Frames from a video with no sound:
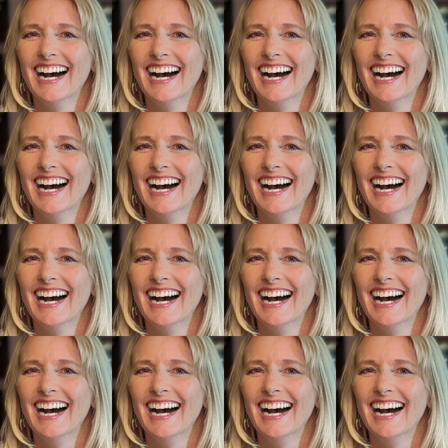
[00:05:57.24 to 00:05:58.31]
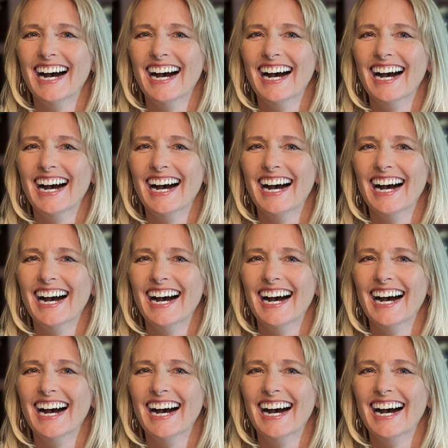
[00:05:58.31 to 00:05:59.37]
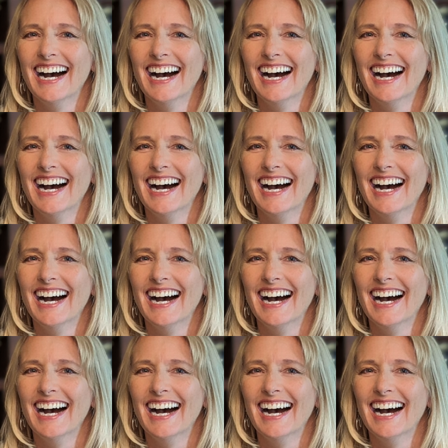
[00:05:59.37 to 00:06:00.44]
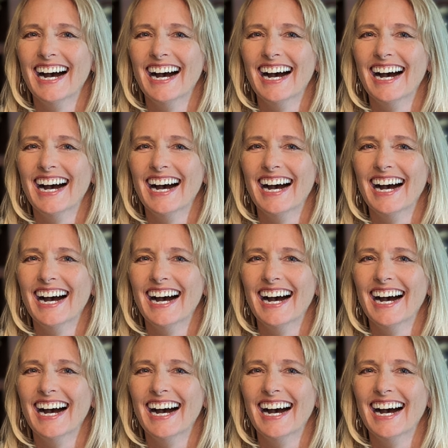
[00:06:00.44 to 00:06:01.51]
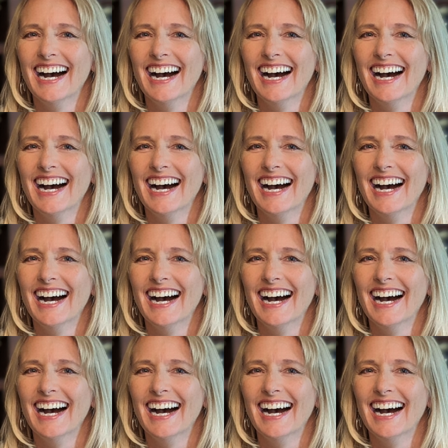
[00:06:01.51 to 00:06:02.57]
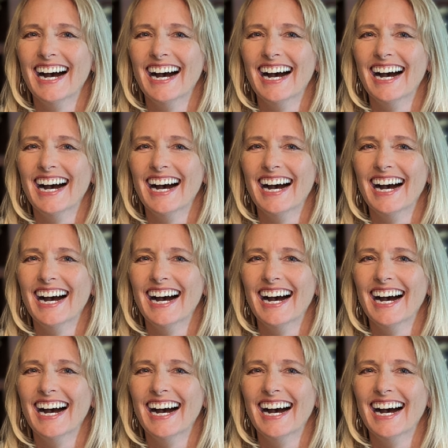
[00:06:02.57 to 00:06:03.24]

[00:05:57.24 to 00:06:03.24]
(no lip movement)